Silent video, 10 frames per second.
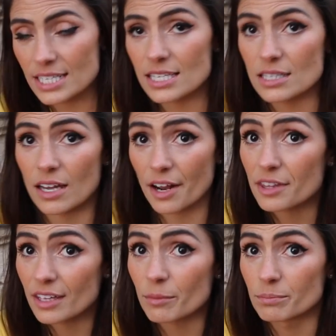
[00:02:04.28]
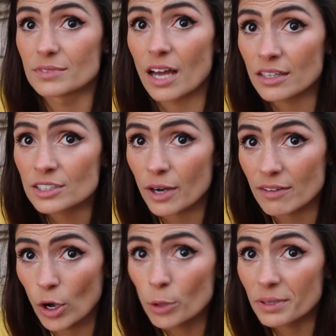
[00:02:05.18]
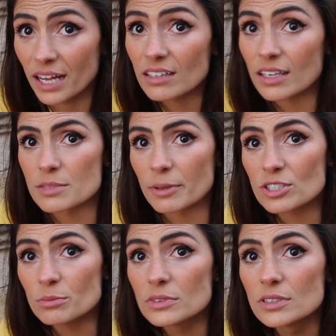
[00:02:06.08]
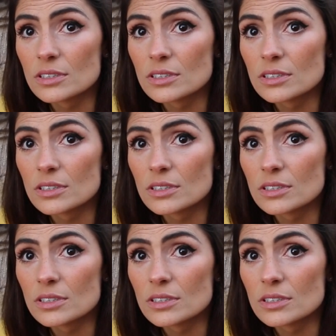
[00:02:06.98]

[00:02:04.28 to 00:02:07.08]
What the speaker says: Can I say that I think Ireland don't have a hope in hell against Belgium?